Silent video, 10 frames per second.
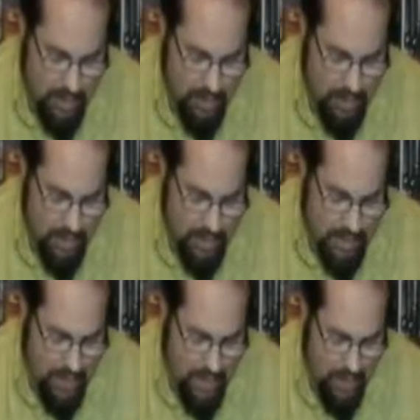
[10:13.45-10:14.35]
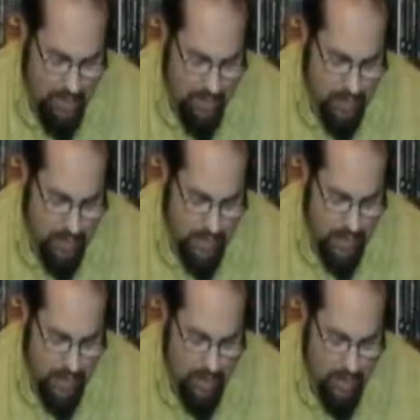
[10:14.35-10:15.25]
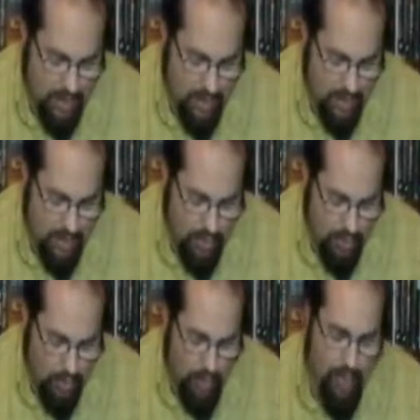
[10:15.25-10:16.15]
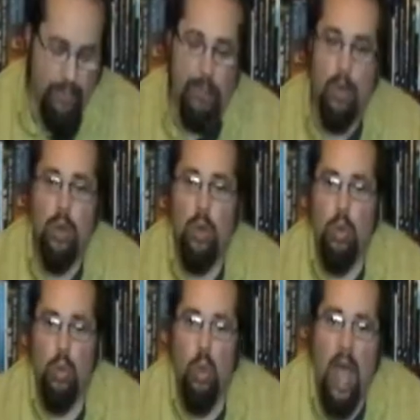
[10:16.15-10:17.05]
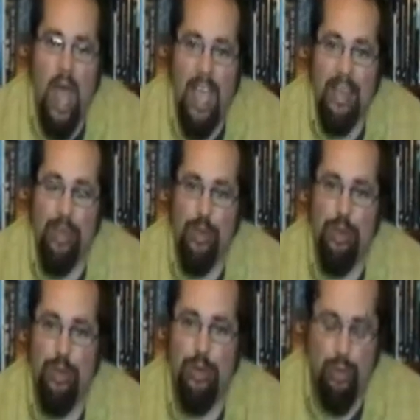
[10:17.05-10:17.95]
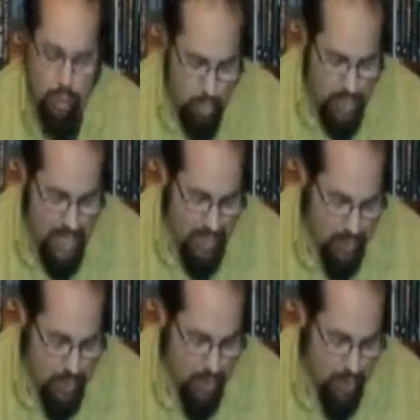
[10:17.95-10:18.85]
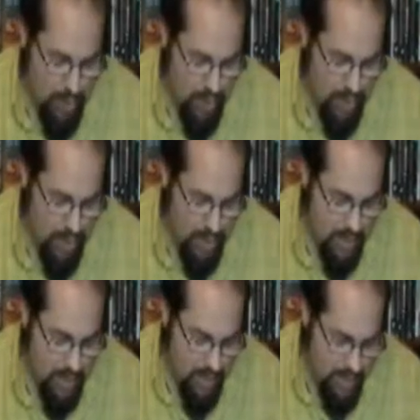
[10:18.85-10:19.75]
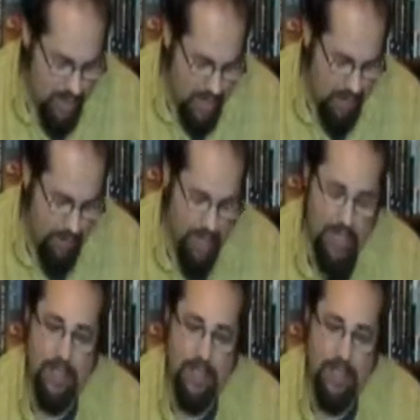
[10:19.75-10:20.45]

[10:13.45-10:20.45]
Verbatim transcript: And we see there in verse 10 For if while we were enemies.